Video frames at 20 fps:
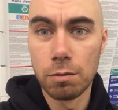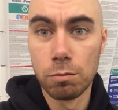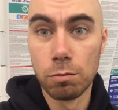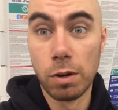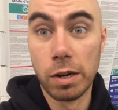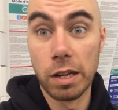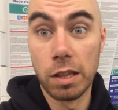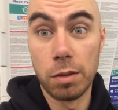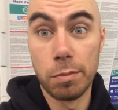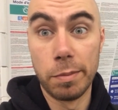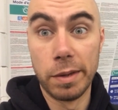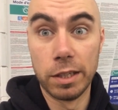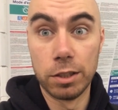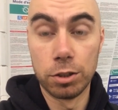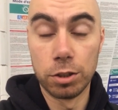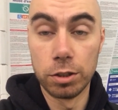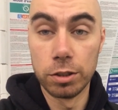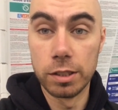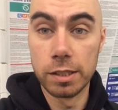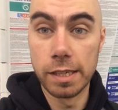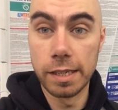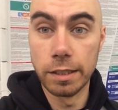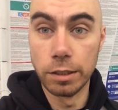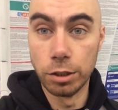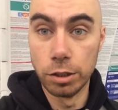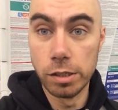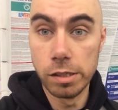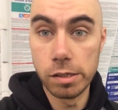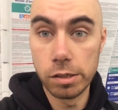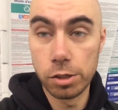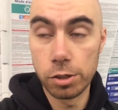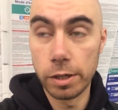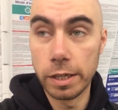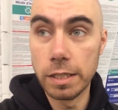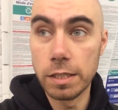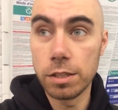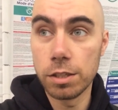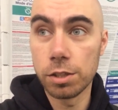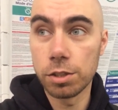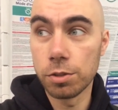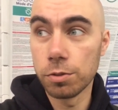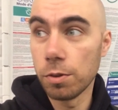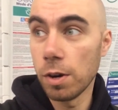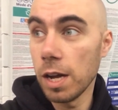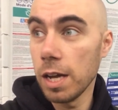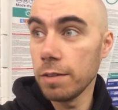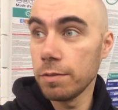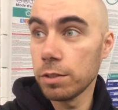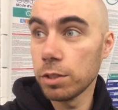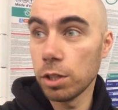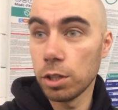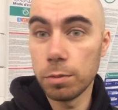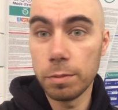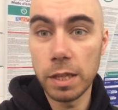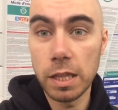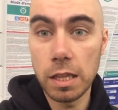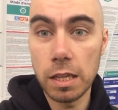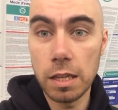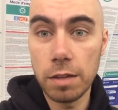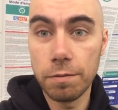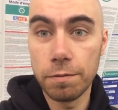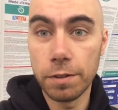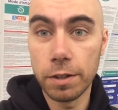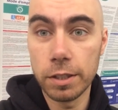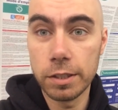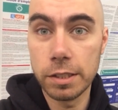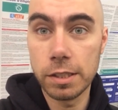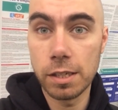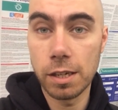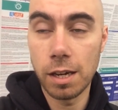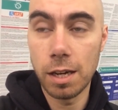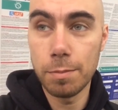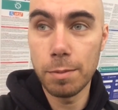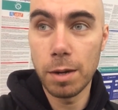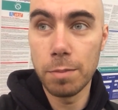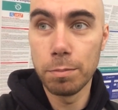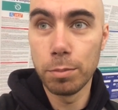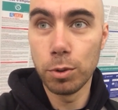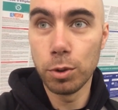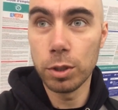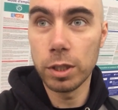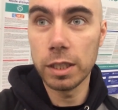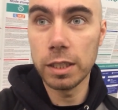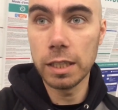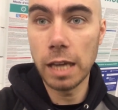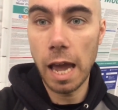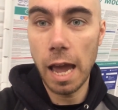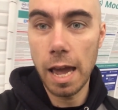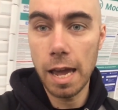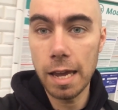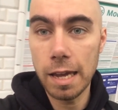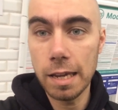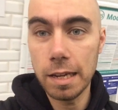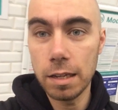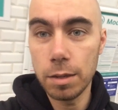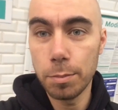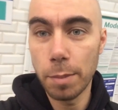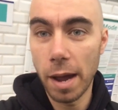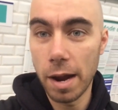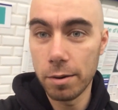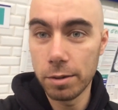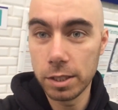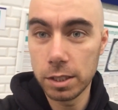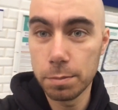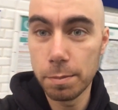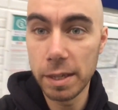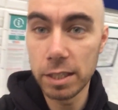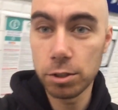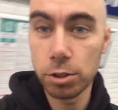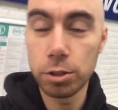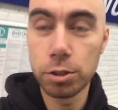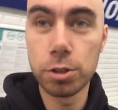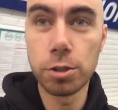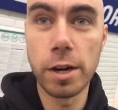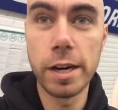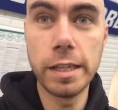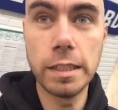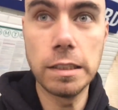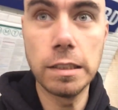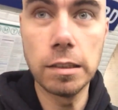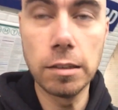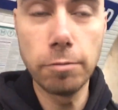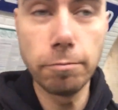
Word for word: one of the metro stations. The train's just arrived, so it'll be the first time I'm boarding a Paris metro train.